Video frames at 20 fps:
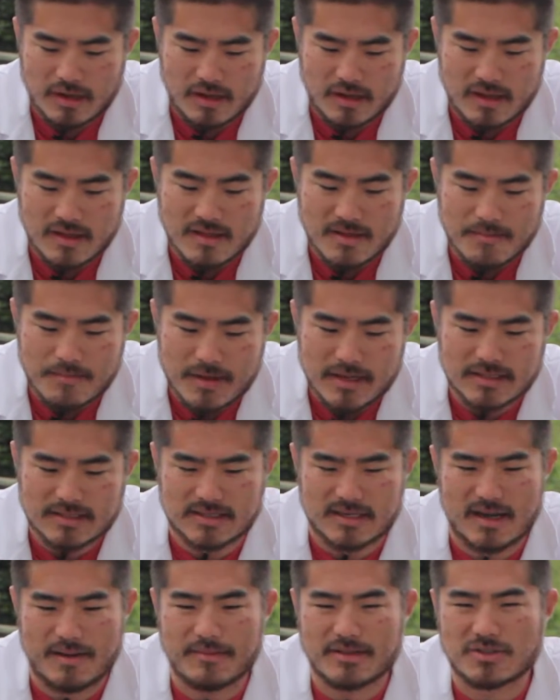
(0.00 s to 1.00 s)
in the
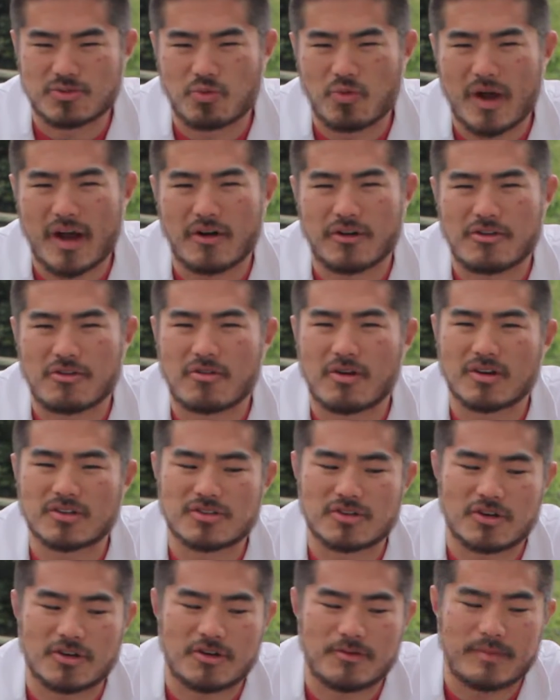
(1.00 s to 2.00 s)
meantime as well, you're
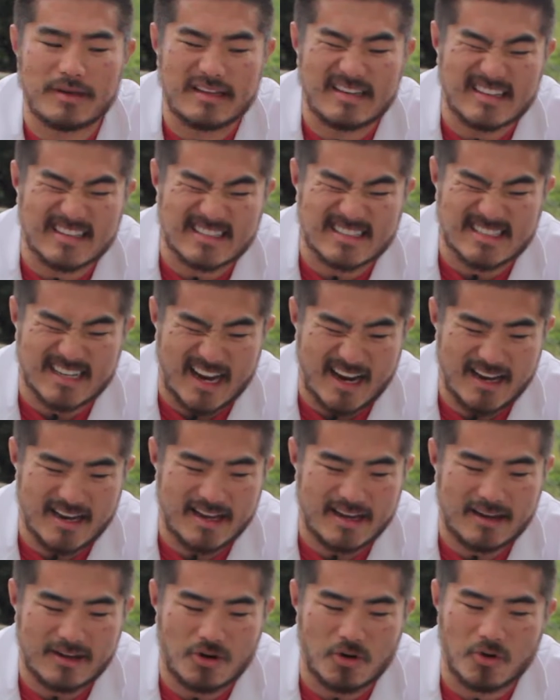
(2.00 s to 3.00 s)
also going to be
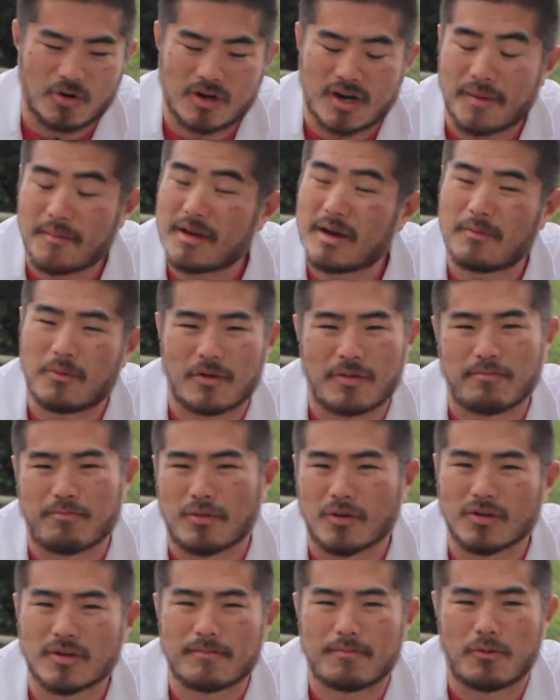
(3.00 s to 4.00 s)
designing or coming up with
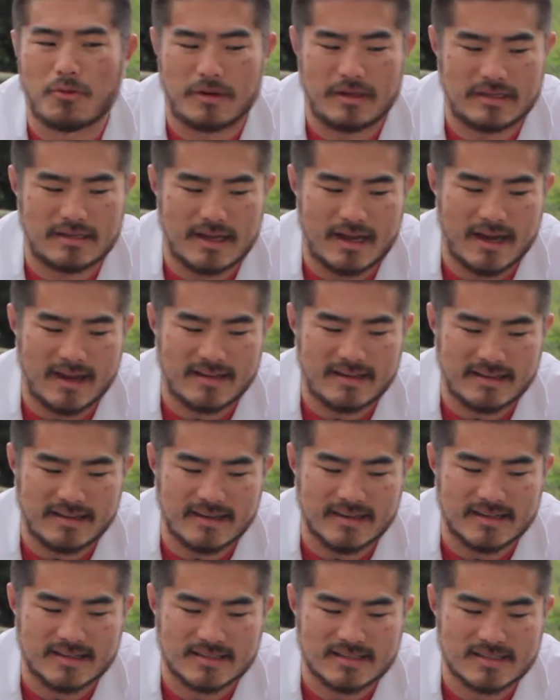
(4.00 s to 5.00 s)
bullet point
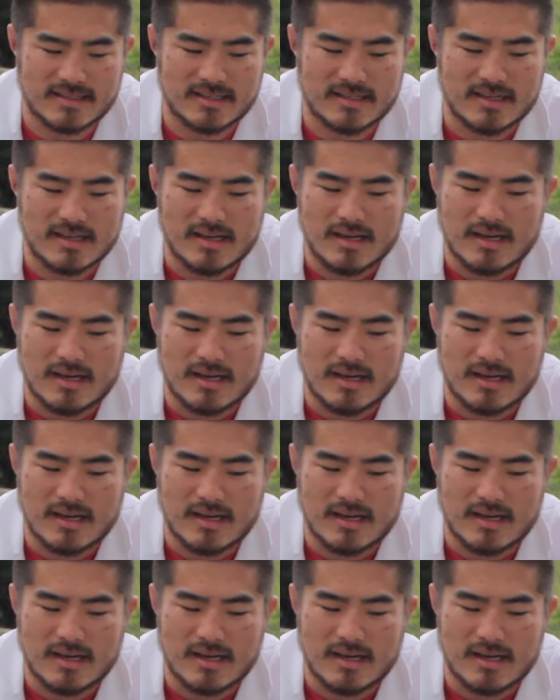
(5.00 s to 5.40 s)
ideas